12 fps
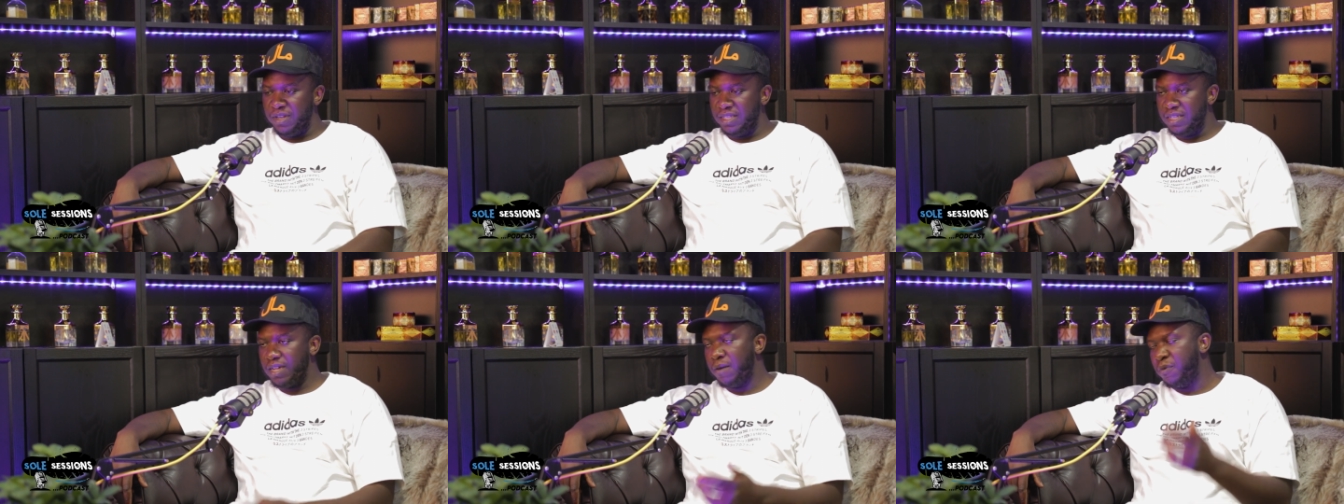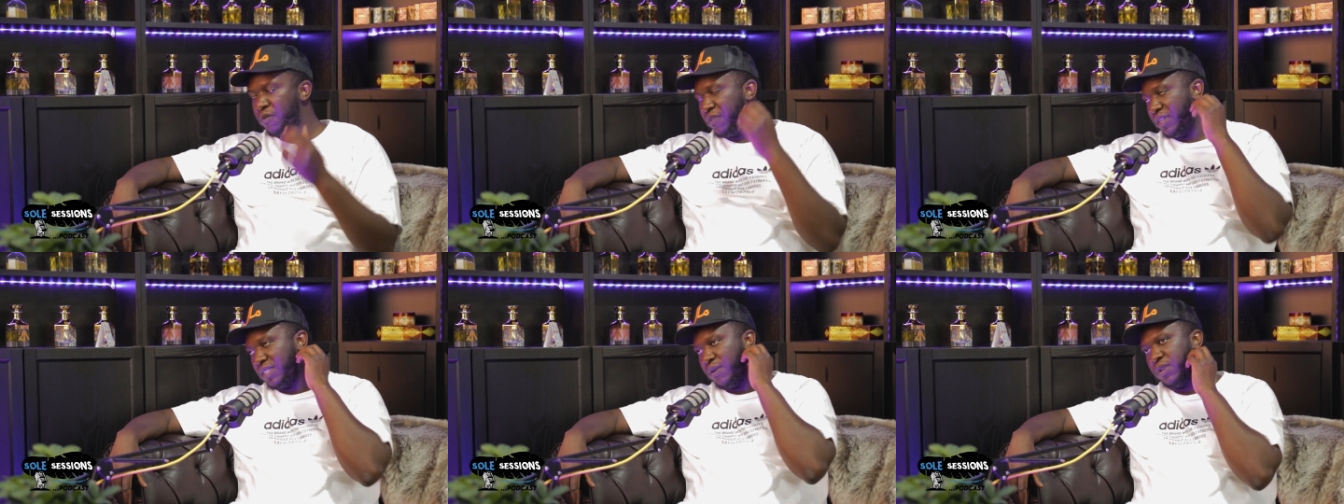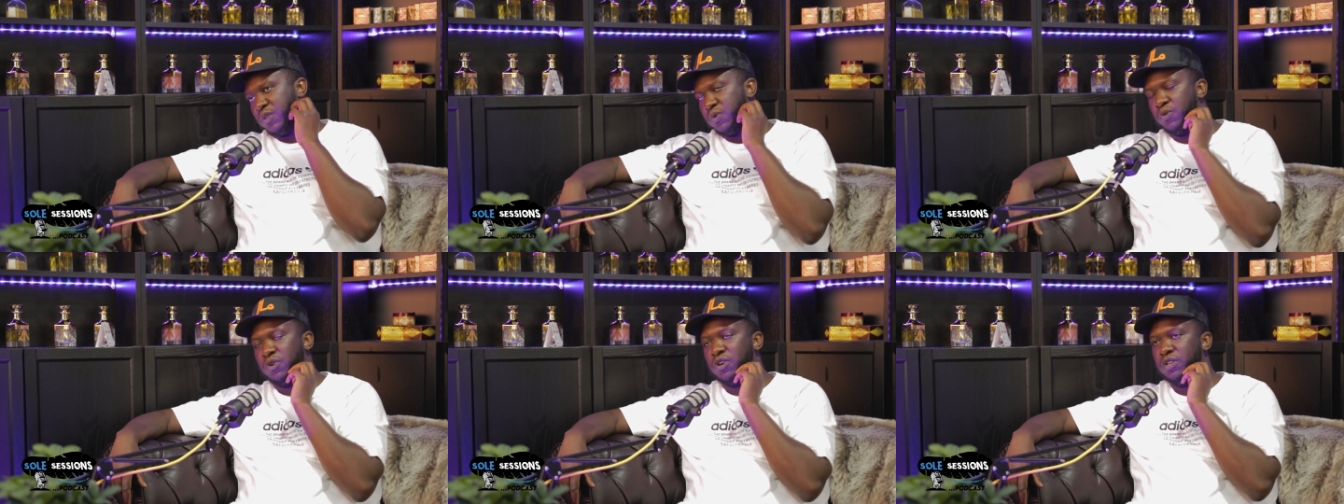There's a couple things I want to
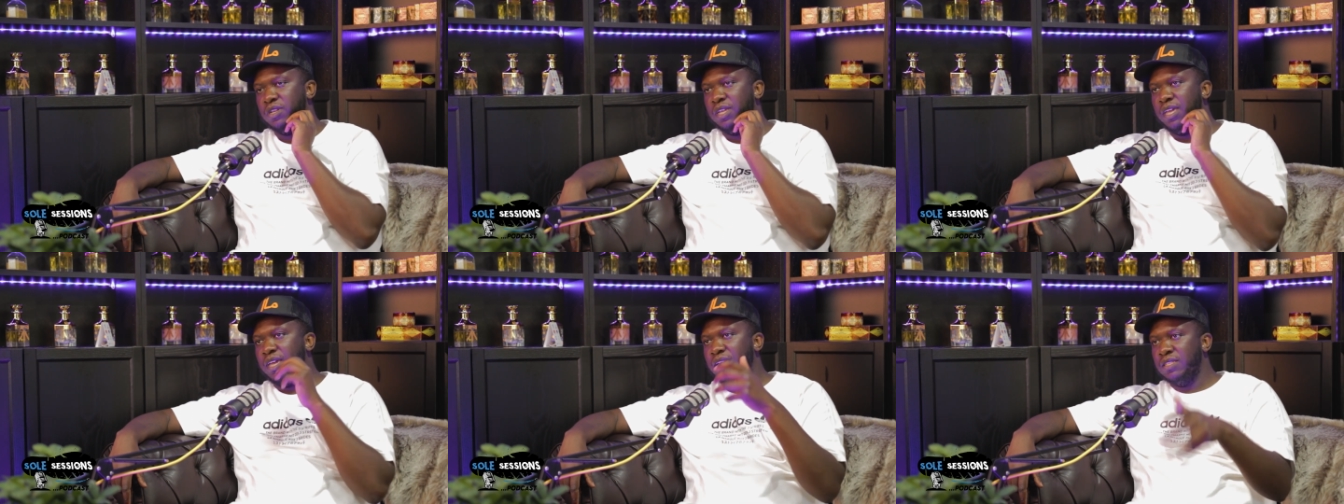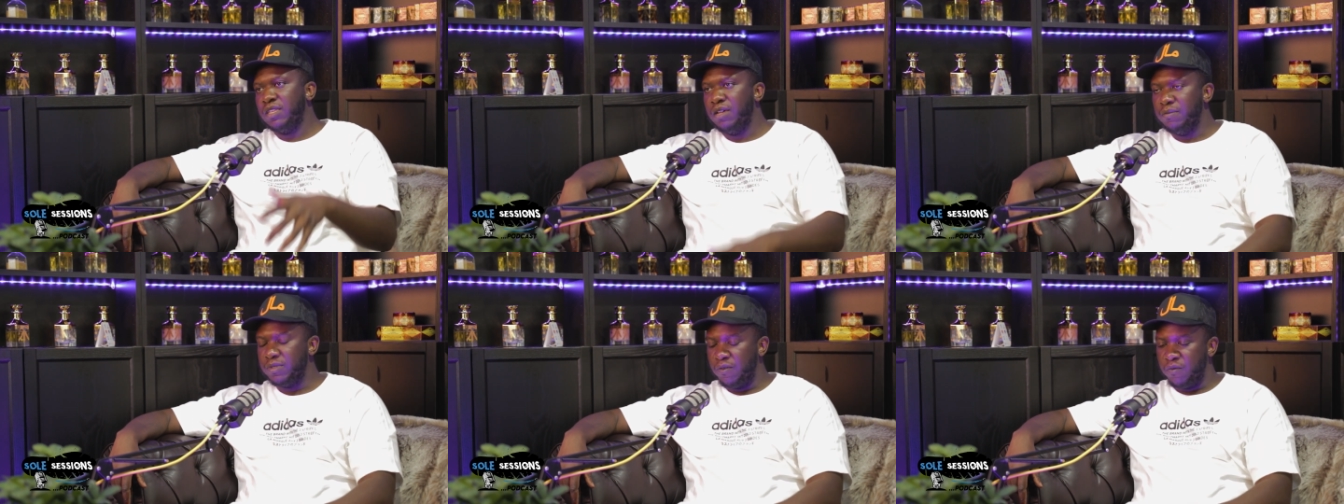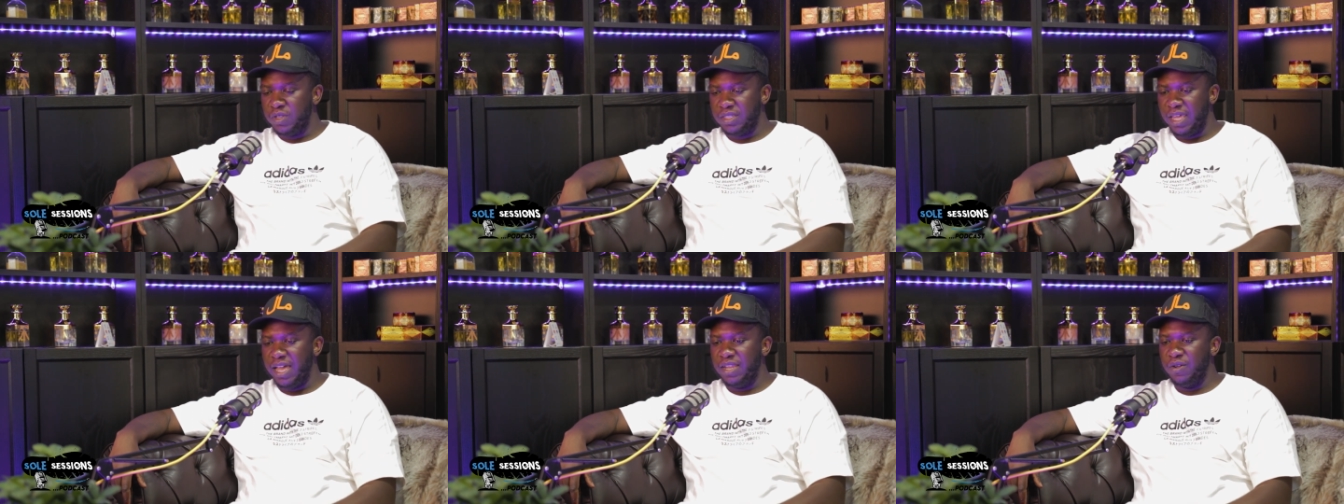talk on in terms of what's
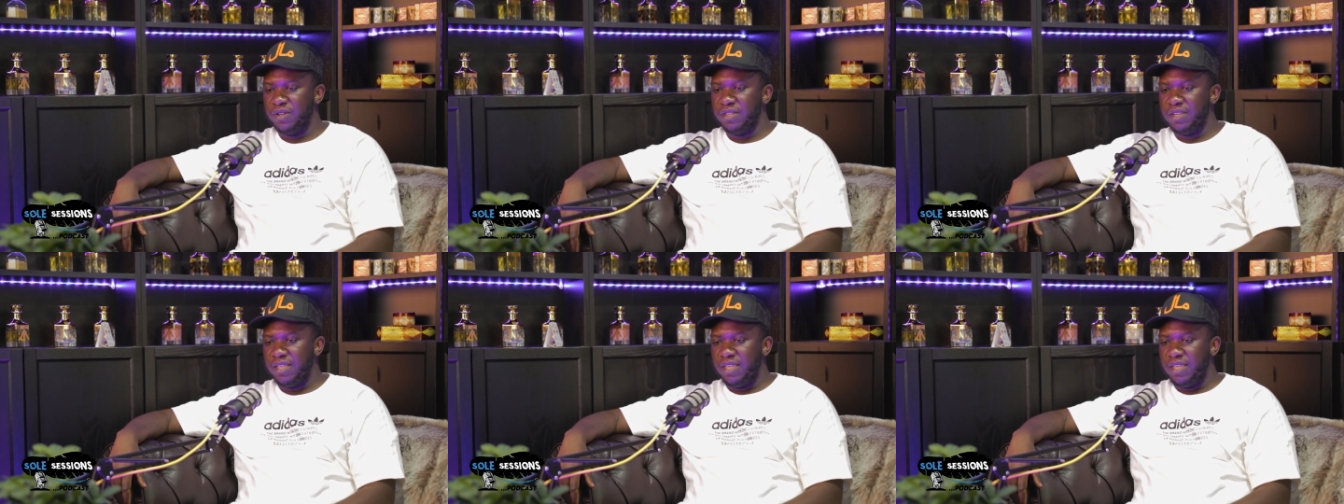going on,